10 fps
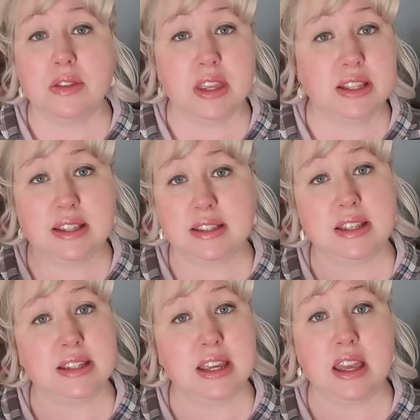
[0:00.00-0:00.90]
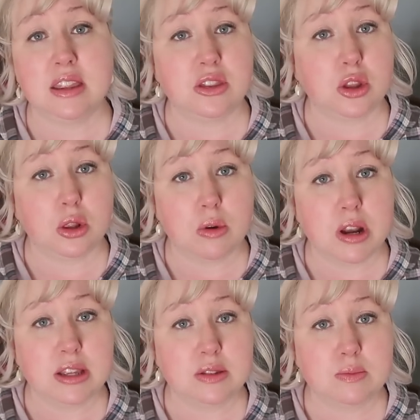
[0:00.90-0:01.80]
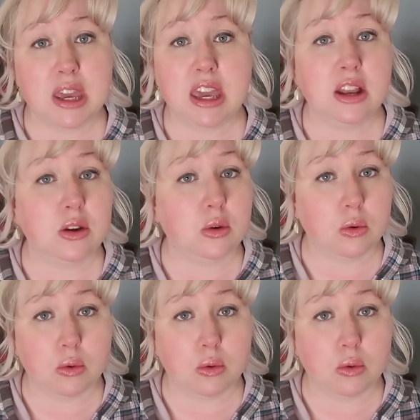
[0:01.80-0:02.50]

this is the day that the Lord has made.